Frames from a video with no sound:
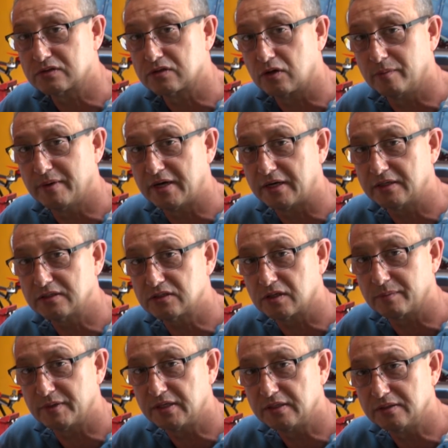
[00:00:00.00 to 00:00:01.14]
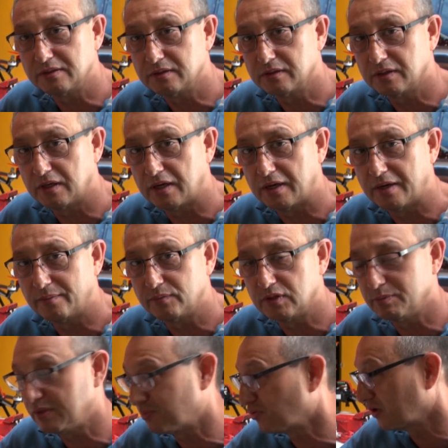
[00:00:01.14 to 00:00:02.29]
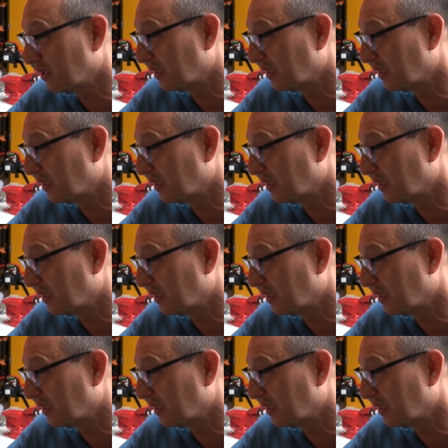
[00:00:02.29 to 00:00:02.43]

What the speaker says: so much. I mean, you'd be pretty